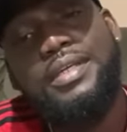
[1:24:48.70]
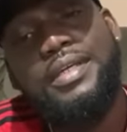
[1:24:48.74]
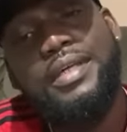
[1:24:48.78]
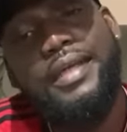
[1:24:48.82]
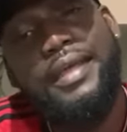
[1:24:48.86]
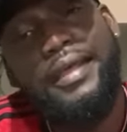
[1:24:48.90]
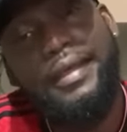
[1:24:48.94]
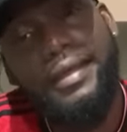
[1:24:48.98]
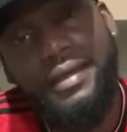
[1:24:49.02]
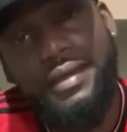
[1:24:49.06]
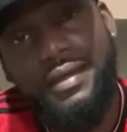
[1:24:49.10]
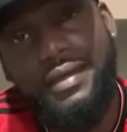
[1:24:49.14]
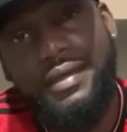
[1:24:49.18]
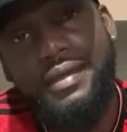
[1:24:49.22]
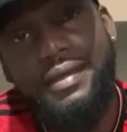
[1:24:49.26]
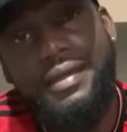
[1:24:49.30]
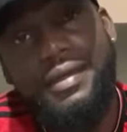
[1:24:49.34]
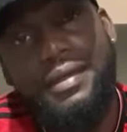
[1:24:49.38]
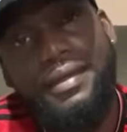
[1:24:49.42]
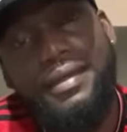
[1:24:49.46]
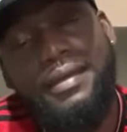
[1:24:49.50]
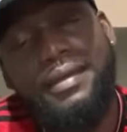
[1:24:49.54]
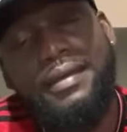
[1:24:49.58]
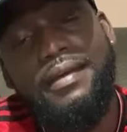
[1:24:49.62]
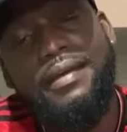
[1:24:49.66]
Eh?
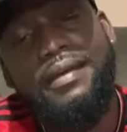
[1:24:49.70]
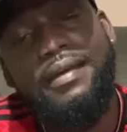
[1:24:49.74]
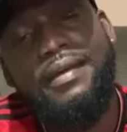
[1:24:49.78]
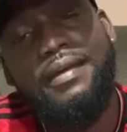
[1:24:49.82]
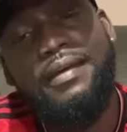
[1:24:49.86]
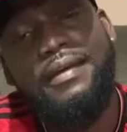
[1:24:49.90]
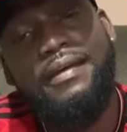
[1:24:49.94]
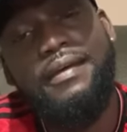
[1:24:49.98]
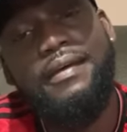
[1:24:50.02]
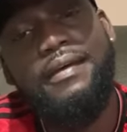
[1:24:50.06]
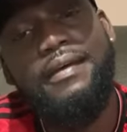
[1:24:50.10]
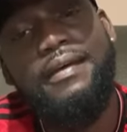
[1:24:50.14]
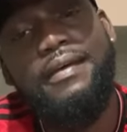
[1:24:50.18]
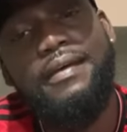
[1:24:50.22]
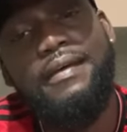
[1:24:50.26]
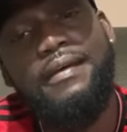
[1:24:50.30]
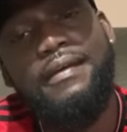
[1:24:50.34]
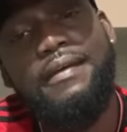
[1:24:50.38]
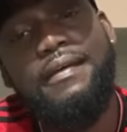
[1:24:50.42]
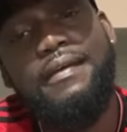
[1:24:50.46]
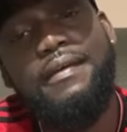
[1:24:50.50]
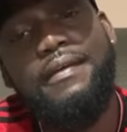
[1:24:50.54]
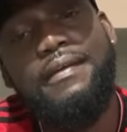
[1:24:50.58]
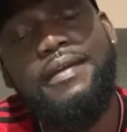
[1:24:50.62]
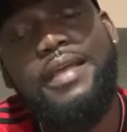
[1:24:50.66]

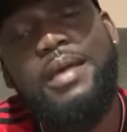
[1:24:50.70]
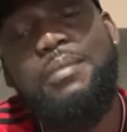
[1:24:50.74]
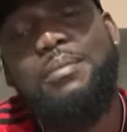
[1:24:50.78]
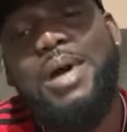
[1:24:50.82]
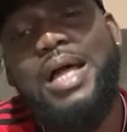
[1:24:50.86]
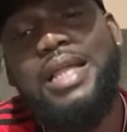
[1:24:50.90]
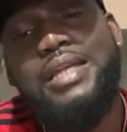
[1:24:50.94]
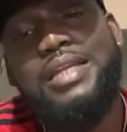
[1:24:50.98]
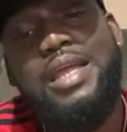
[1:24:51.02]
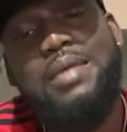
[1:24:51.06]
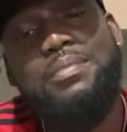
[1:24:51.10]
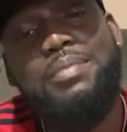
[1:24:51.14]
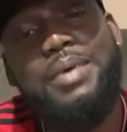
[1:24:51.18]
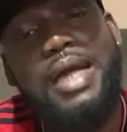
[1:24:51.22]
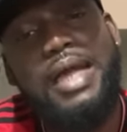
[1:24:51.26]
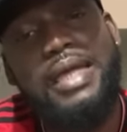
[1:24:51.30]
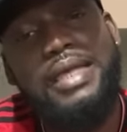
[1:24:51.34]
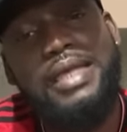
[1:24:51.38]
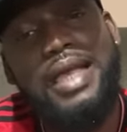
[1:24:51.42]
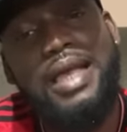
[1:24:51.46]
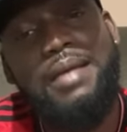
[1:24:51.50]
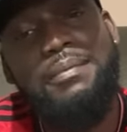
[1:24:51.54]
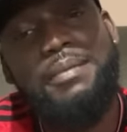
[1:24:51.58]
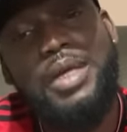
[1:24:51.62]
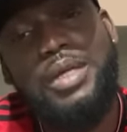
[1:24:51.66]
Your man
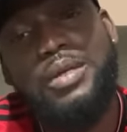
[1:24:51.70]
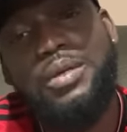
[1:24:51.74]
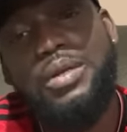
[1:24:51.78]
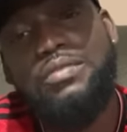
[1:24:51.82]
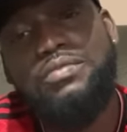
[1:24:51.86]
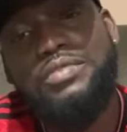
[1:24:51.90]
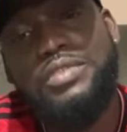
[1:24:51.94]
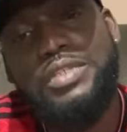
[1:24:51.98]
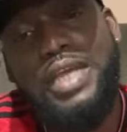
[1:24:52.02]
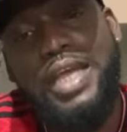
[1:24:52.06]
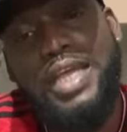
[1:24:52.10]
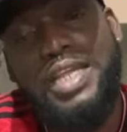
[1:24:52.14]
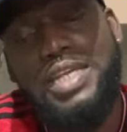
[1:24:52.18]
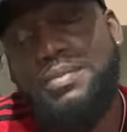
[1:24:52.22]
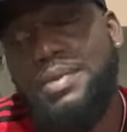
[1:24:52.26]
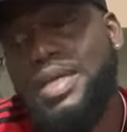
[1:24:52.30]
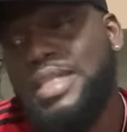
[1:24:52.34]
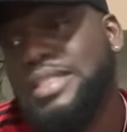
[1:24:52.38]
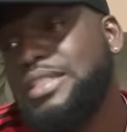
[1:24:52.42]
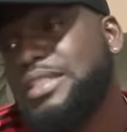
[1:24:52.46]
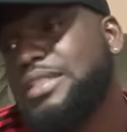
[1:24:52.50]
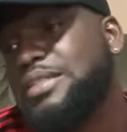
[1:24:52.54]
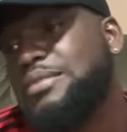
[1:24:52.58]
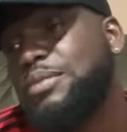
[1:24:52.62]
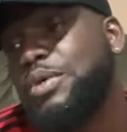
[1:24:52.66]
depend on make love to you and him, I
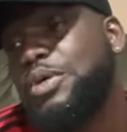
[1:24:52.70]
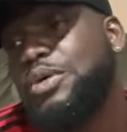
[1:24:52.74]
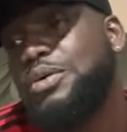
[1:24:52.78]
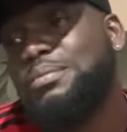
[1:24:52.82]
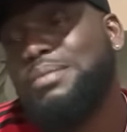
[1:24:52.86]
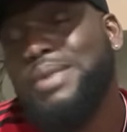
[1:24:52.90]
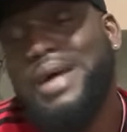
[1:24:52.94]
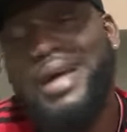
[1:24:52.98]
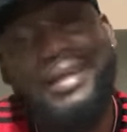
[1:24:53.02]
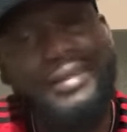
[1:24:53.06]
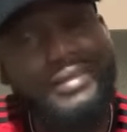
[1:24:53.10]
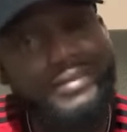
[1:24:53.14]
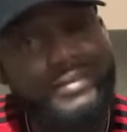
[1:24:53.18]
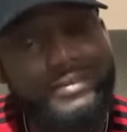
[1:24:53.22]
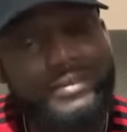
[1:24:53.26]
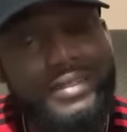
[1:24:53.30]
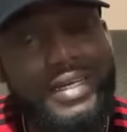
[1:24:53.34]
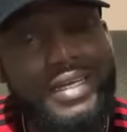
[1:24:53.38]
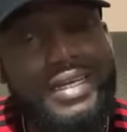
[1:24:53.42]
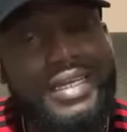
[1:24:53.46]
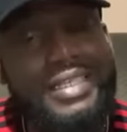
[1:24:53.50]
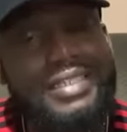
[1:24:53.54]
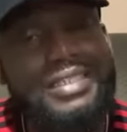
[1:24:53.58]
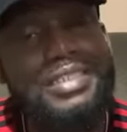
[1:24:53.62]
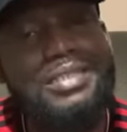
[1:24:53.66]
think, oh man.
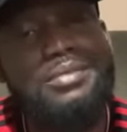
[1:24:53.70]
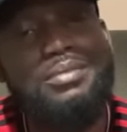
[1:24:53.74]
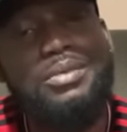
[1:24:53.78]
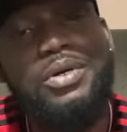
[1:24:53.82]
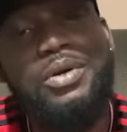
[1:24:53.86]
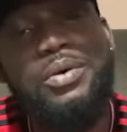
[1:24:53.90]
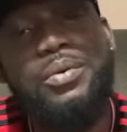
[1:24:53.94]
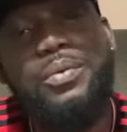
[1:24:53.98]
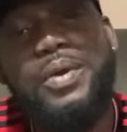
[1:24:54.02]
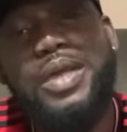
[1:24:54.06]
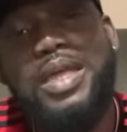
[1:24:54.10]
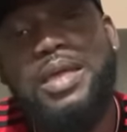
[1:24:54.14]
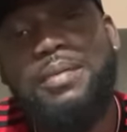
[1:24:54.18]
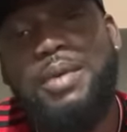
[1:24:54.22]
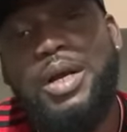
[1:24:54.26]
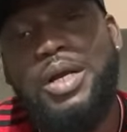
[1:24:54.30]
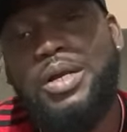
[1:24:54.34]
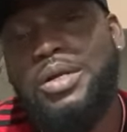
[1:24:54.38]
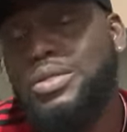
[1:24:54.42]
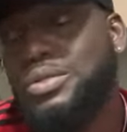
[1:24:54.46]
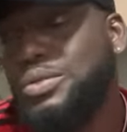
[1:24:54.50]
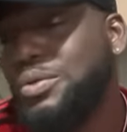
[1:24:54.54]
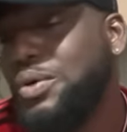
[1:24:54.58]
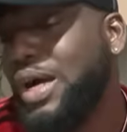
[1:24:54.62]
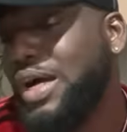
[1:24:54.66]
And I think, oh, what am I
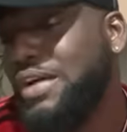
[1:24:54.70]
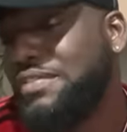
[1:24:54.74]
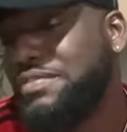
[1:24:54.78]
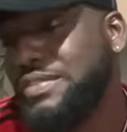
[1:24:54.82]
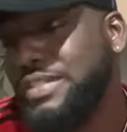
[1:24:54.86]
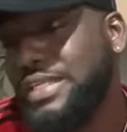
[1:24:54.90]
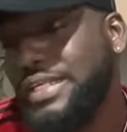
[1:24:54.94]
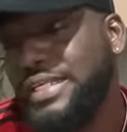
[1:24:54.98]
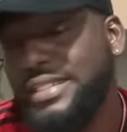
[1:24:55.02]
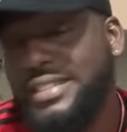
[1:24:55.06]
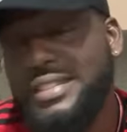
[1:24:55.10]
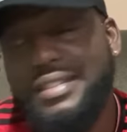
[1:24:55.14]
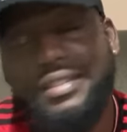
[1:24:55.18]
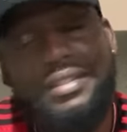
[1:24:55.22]
going to do after?